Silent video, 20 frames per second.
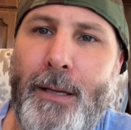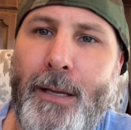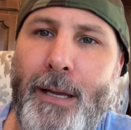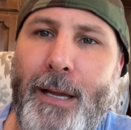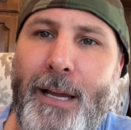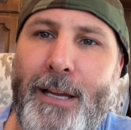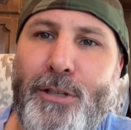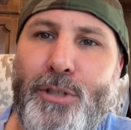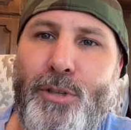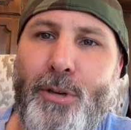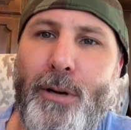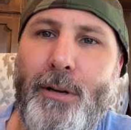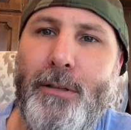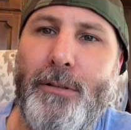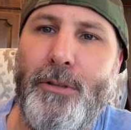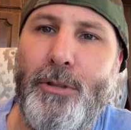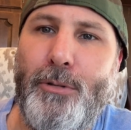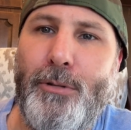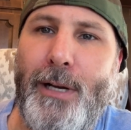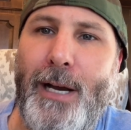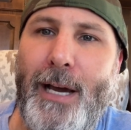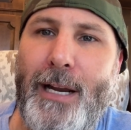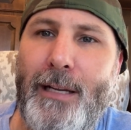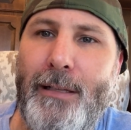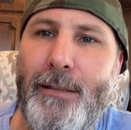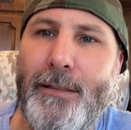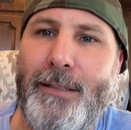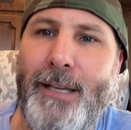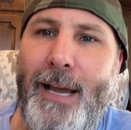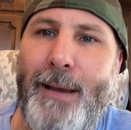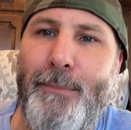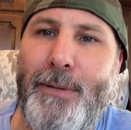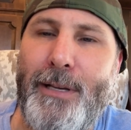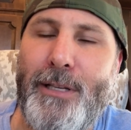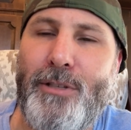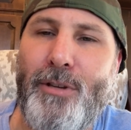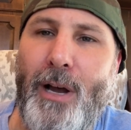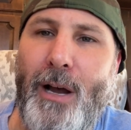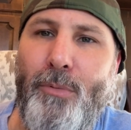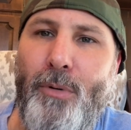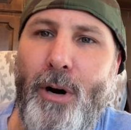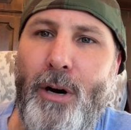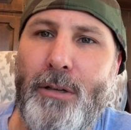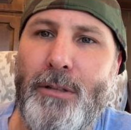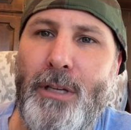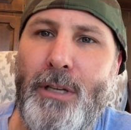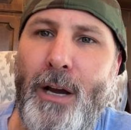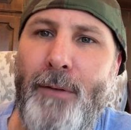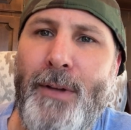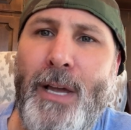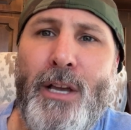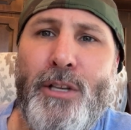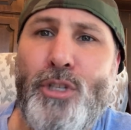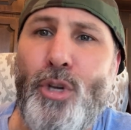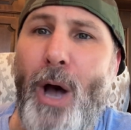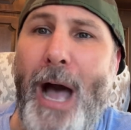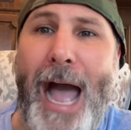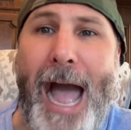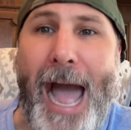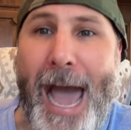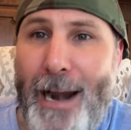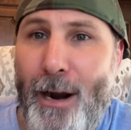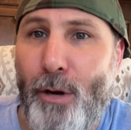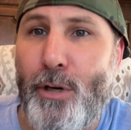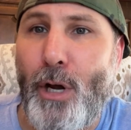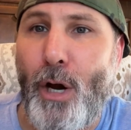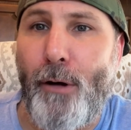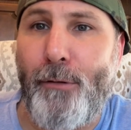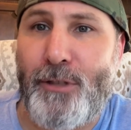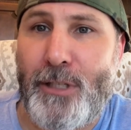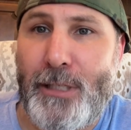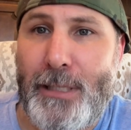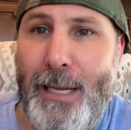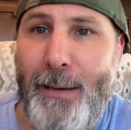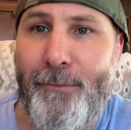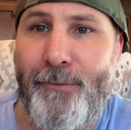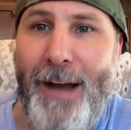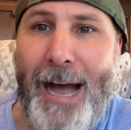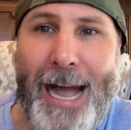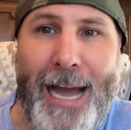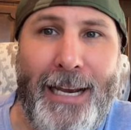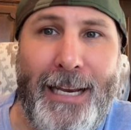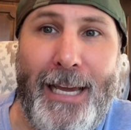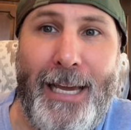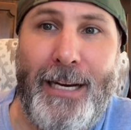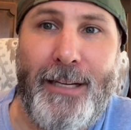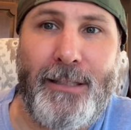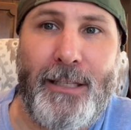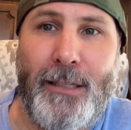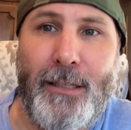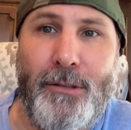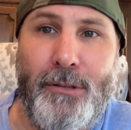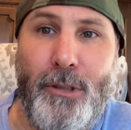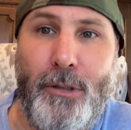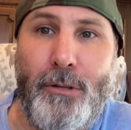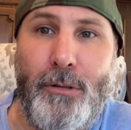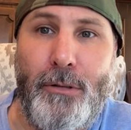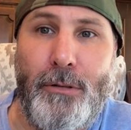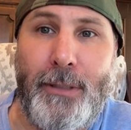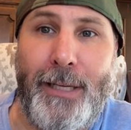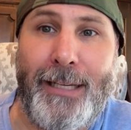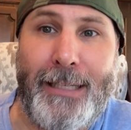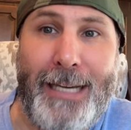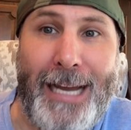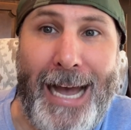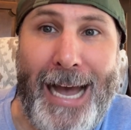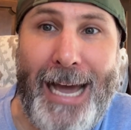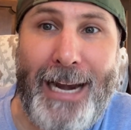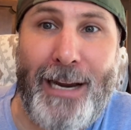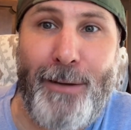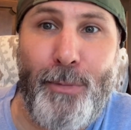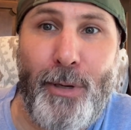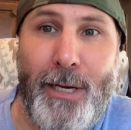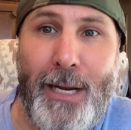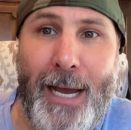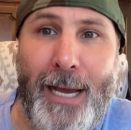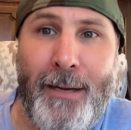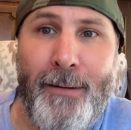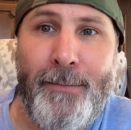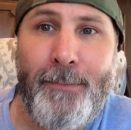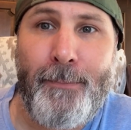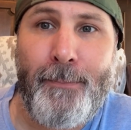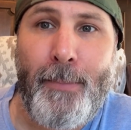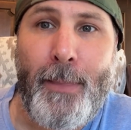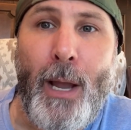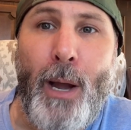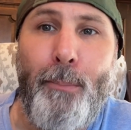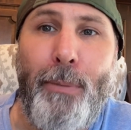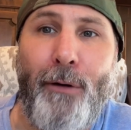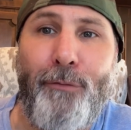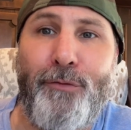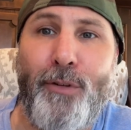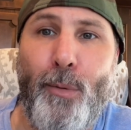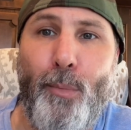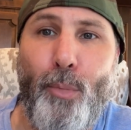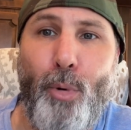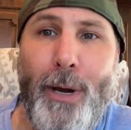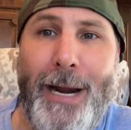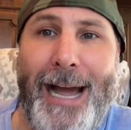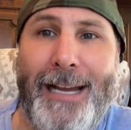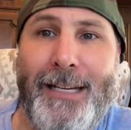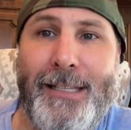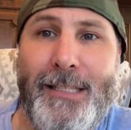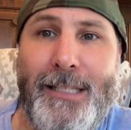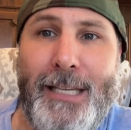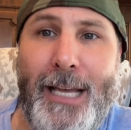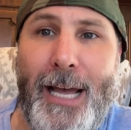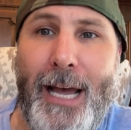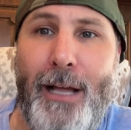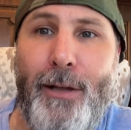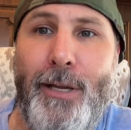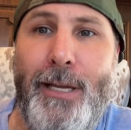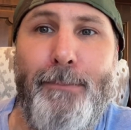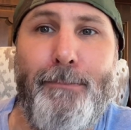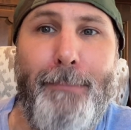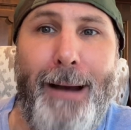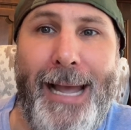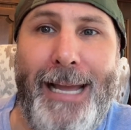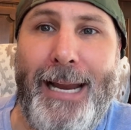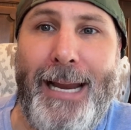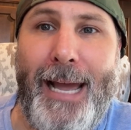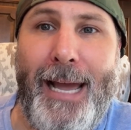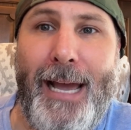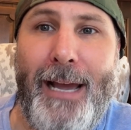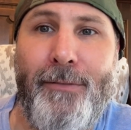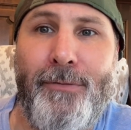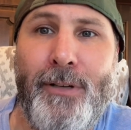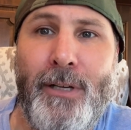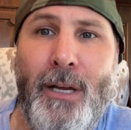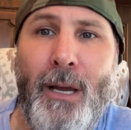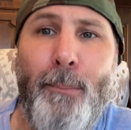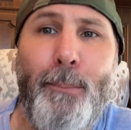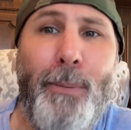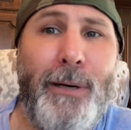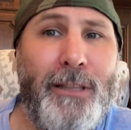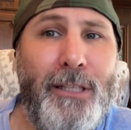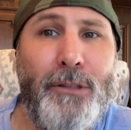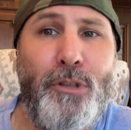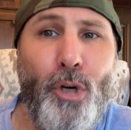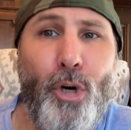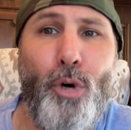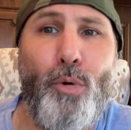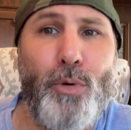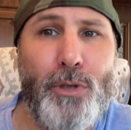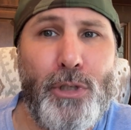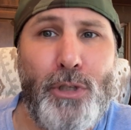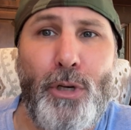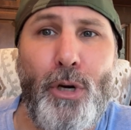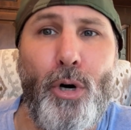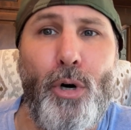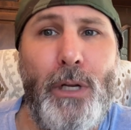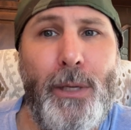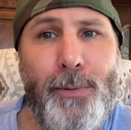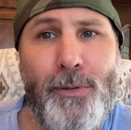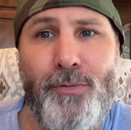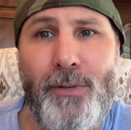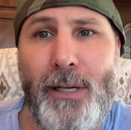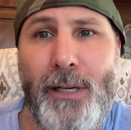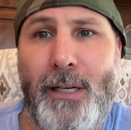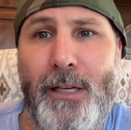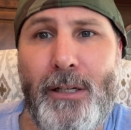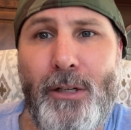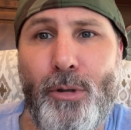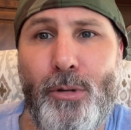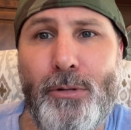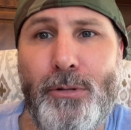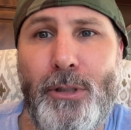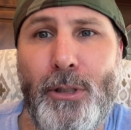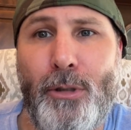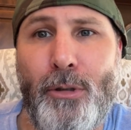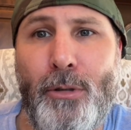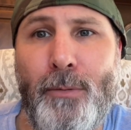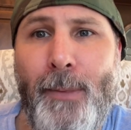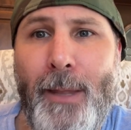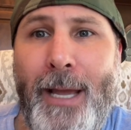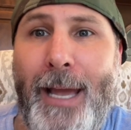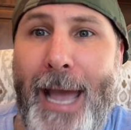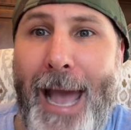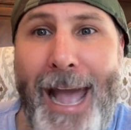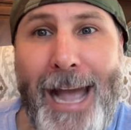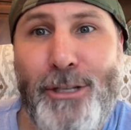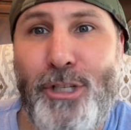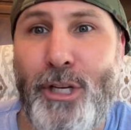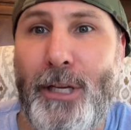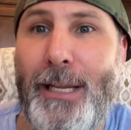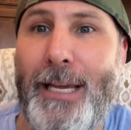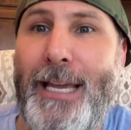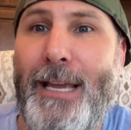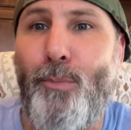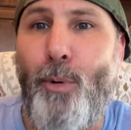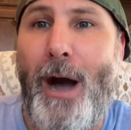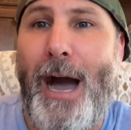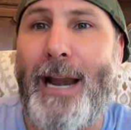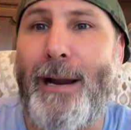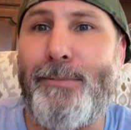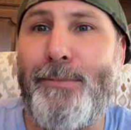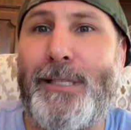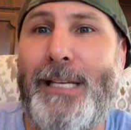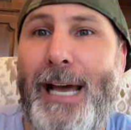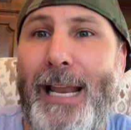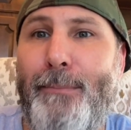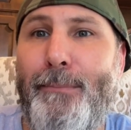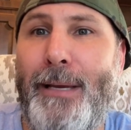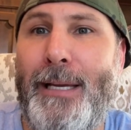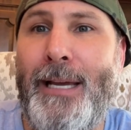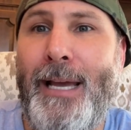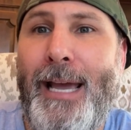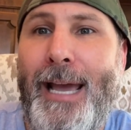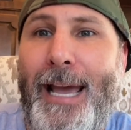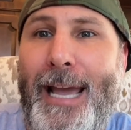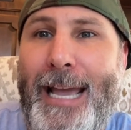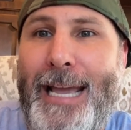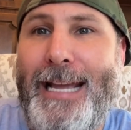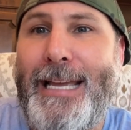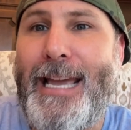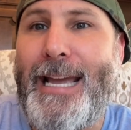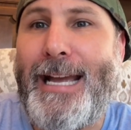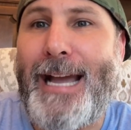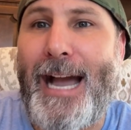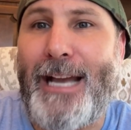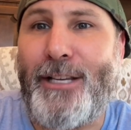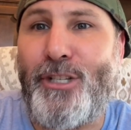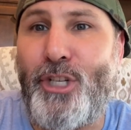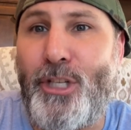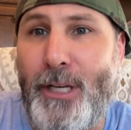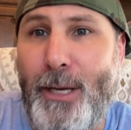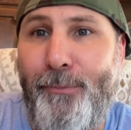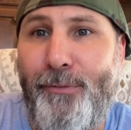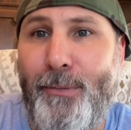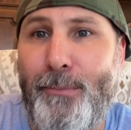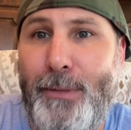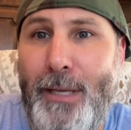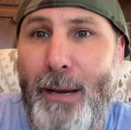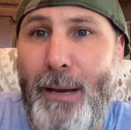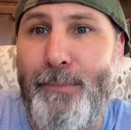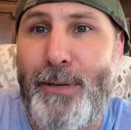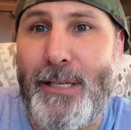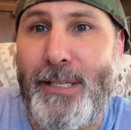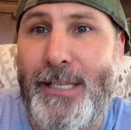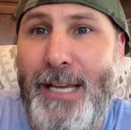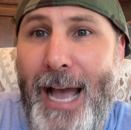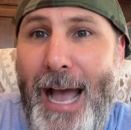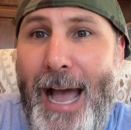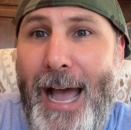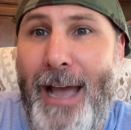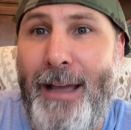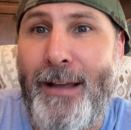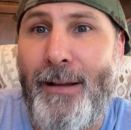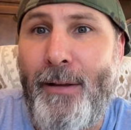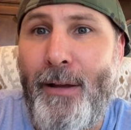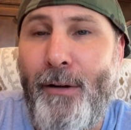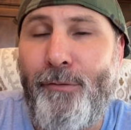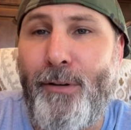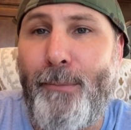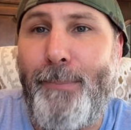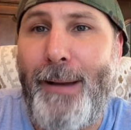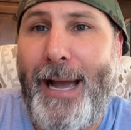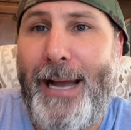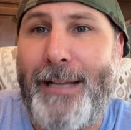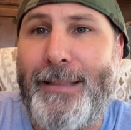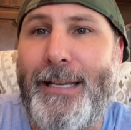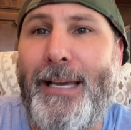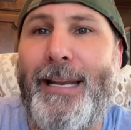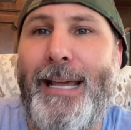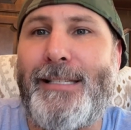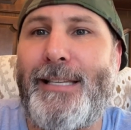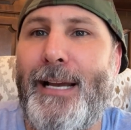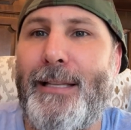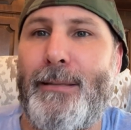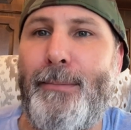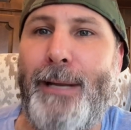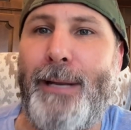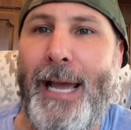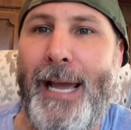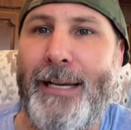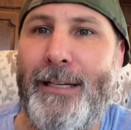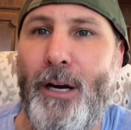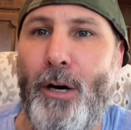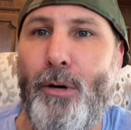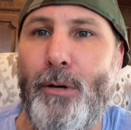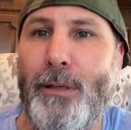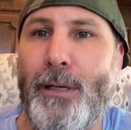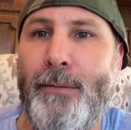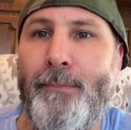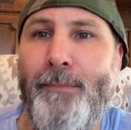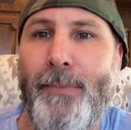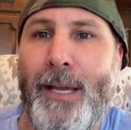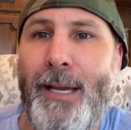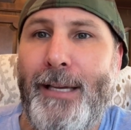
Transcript: And so the little dude kind of looked at me, so I walked off. So I don't know if Slim violated the little dude and got him or not. But from what I can tell, he might have. But the dude was cool. He was really a cool dude. Actually, he wound up telling me he got shipped from WCI from back then. They sent him to Angola.